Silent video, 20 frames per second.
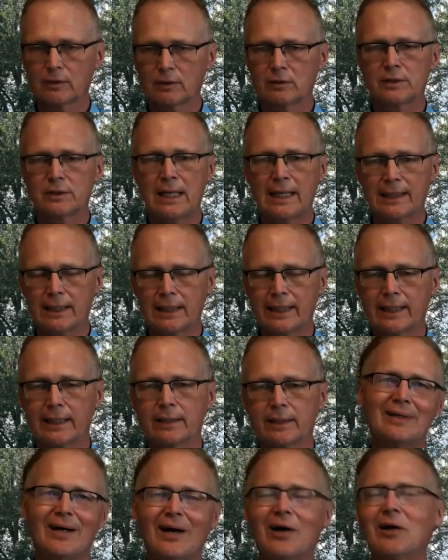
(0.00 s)

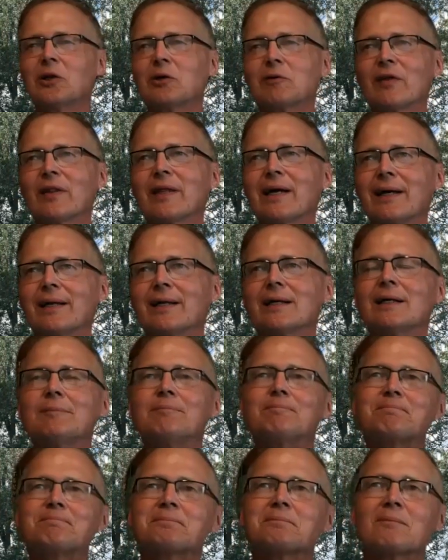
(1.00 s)
Thailand, all over that
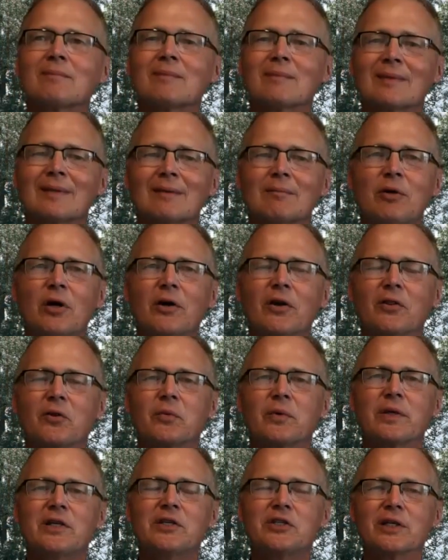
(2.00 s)
part of the
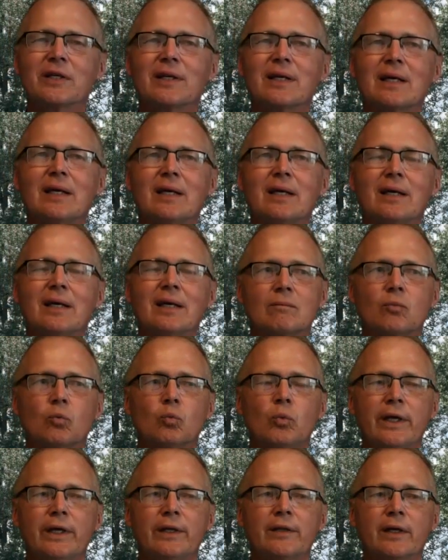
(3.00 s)
region.
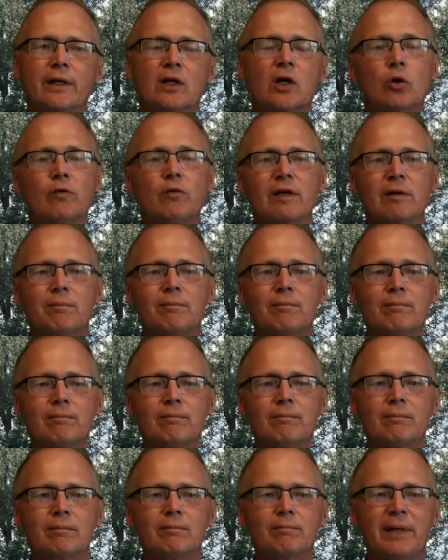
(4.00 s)
When the COVID
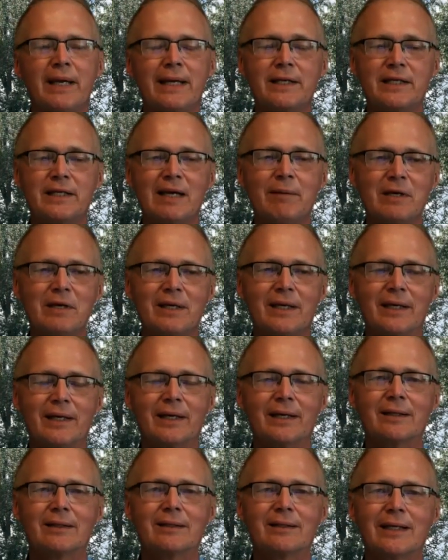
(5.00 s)
pandemic
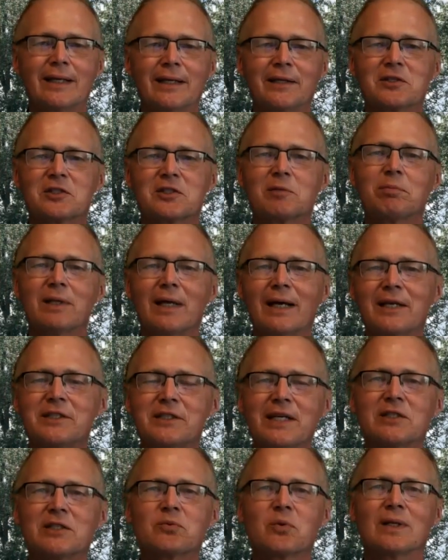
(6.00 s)
hit and the supply
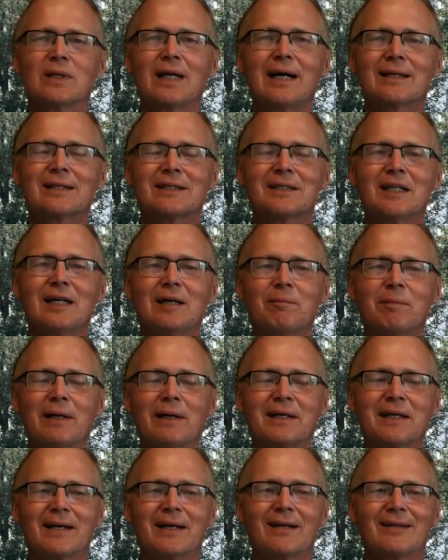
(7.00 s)
chains were locked up, I
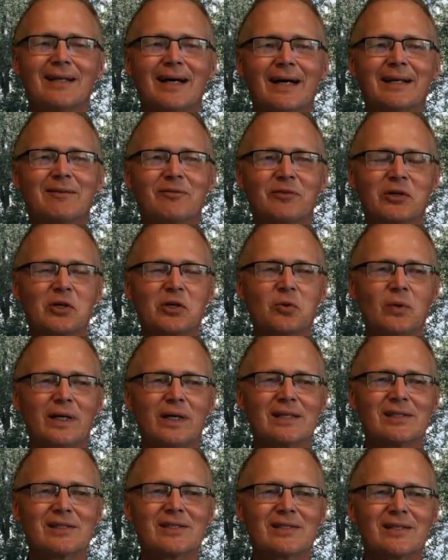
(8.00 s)
got a lot of
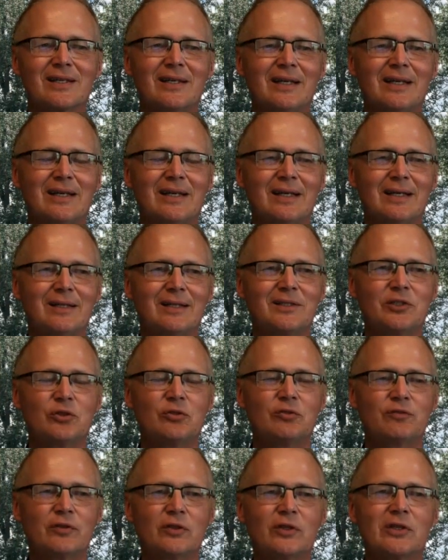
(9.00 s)
requests to
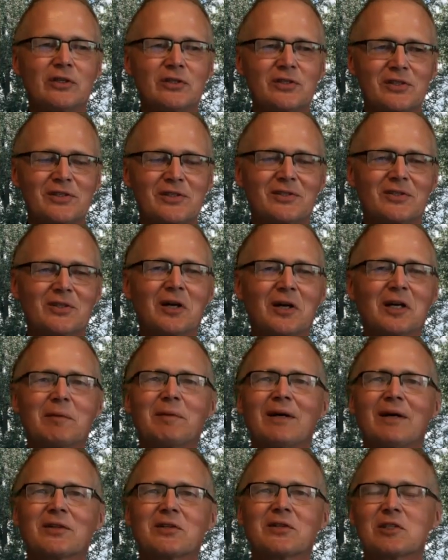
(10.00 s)
first talk
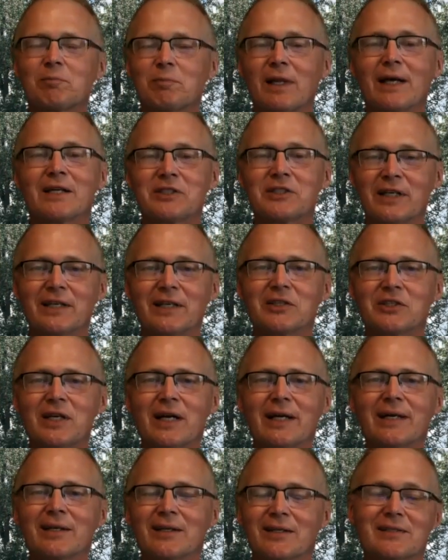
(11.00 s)
about the supply chain in
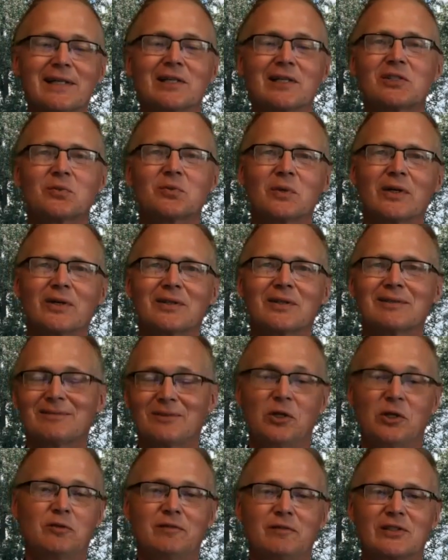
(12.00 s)
China, because that's where
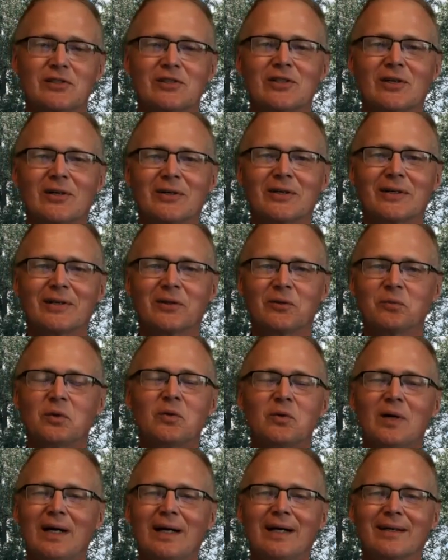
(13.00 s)
COVID started, in
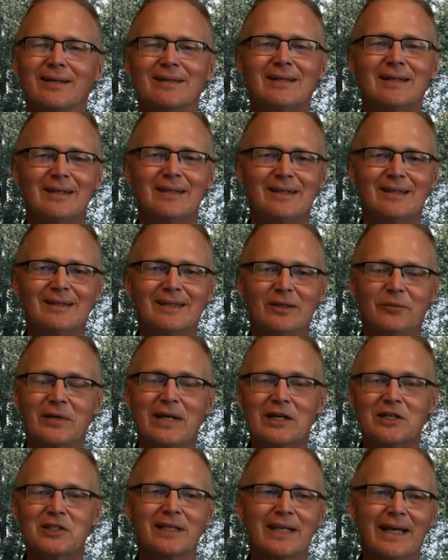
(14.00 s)
Wuhan. And we
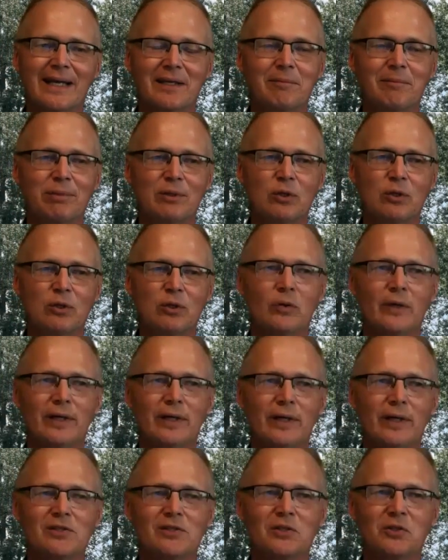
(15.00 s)
actually had
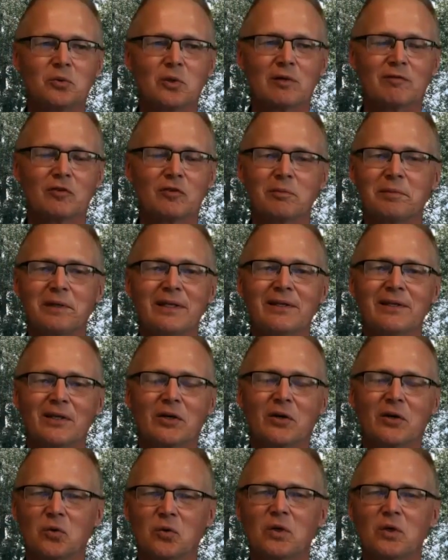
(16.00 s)
employees who were forbidden to go
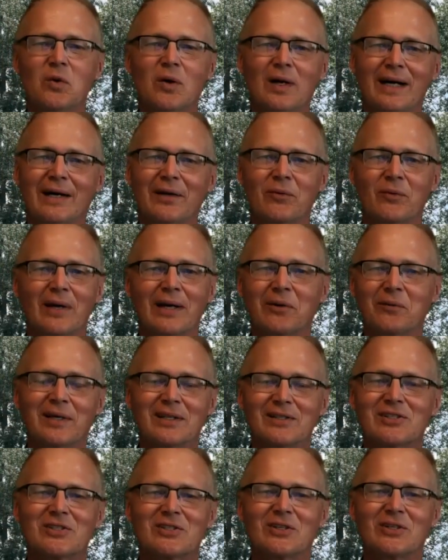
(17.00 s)
to Wuhan right when it
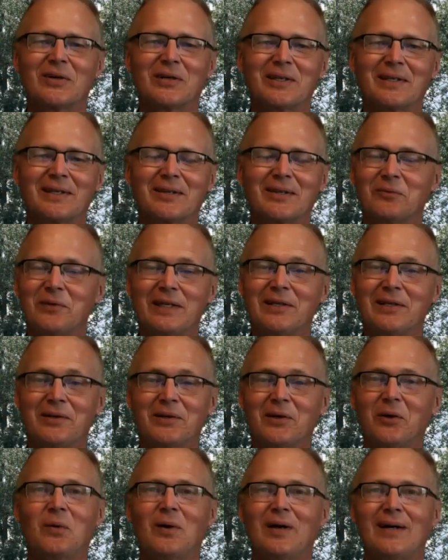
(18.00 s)
started, and we didn't
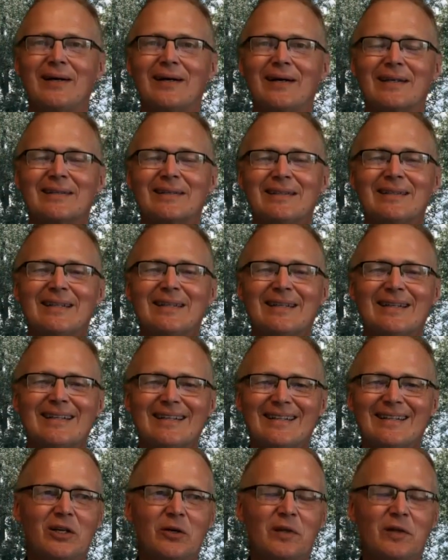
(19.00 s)
know why.
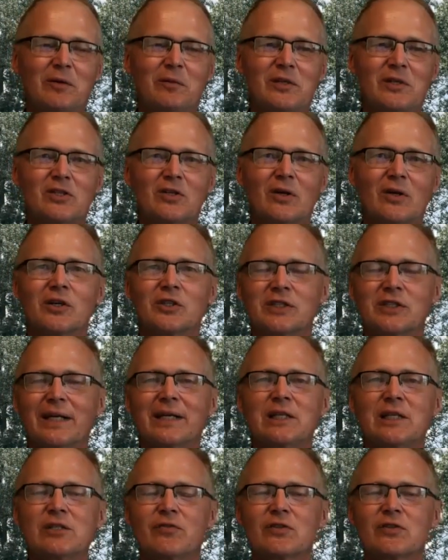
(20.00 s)
But then we saw our
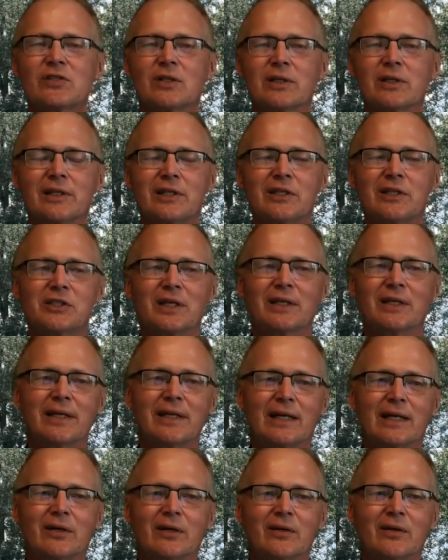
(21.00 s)
Chinese facility shut
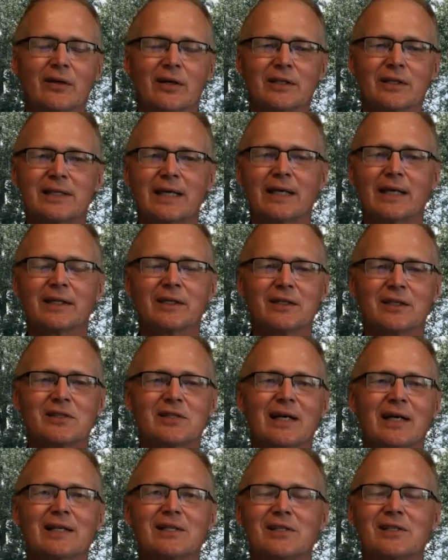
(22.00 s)
down, our Italian
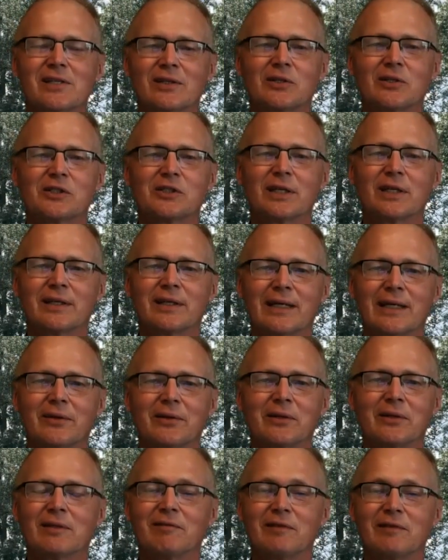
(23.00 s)
design center shut down,
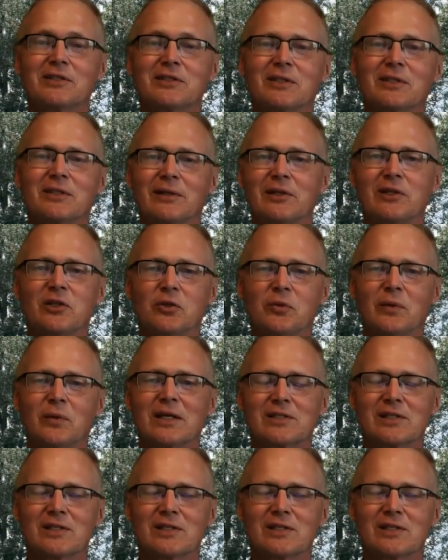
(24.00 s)
and eventually the US